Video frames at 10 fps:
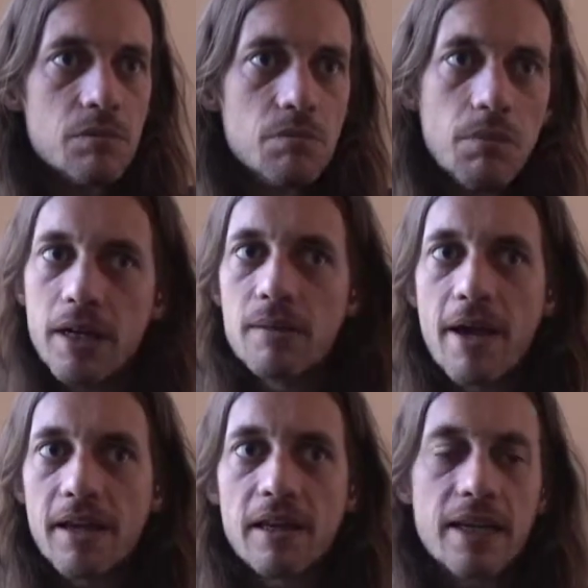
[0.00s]

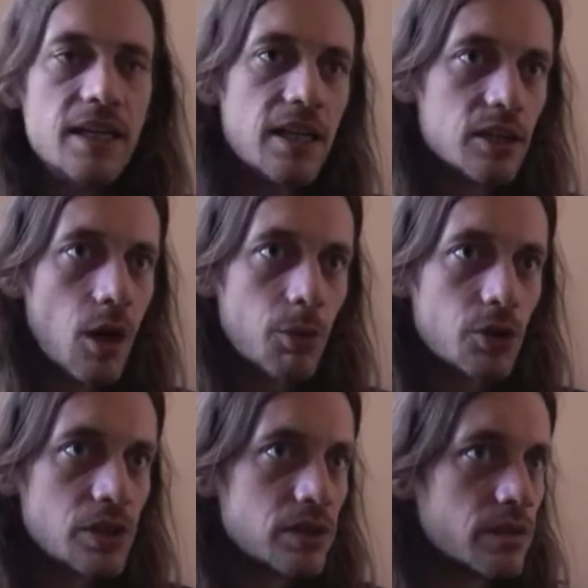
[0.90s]
money-making, any income
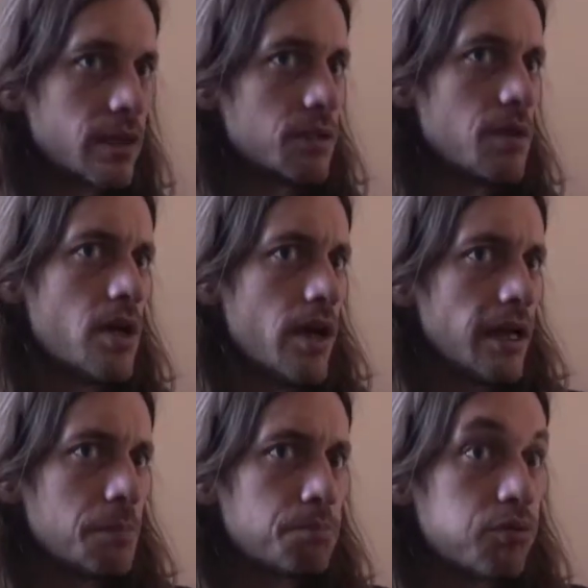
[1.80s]
earning,
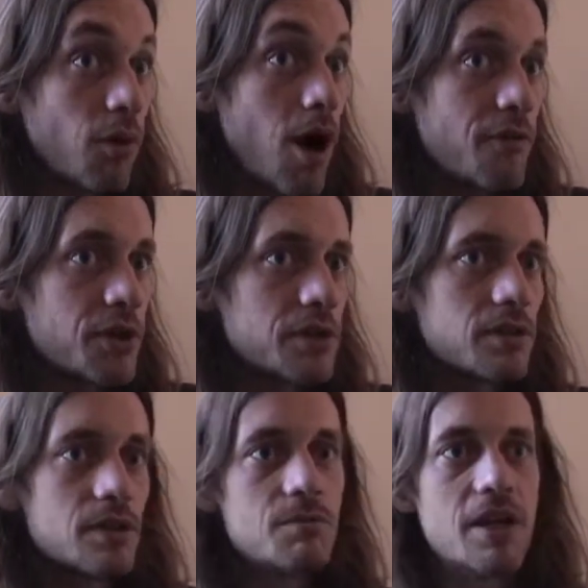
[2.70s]
any
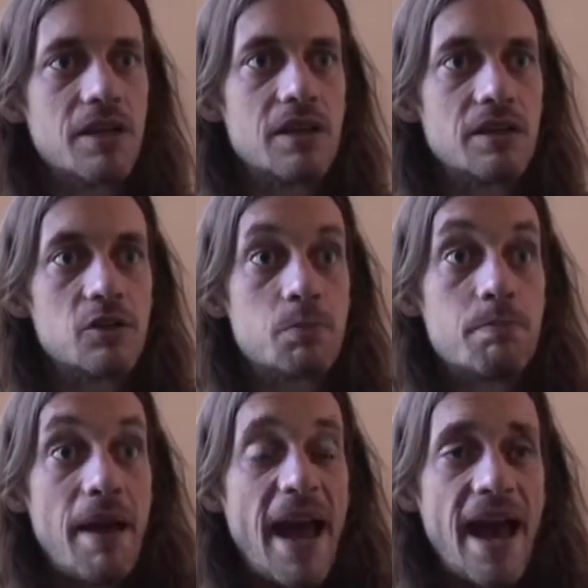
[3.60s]
profit-making is
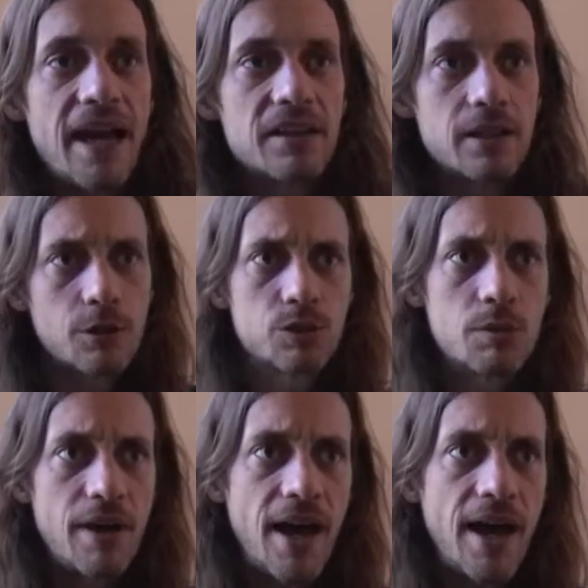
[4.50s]
bad,
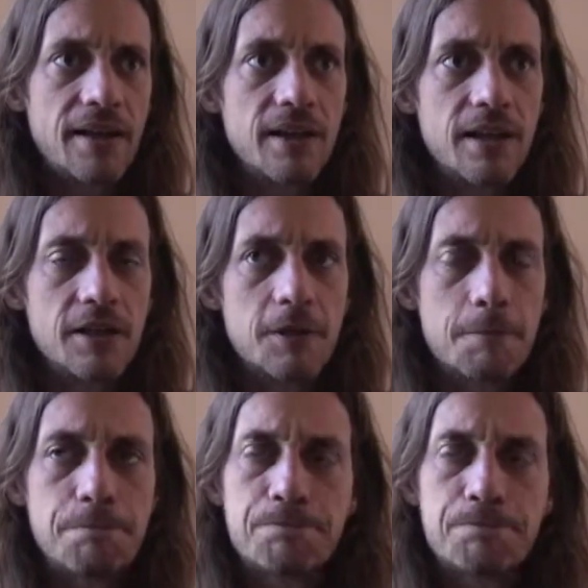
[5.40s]
inherently bad, and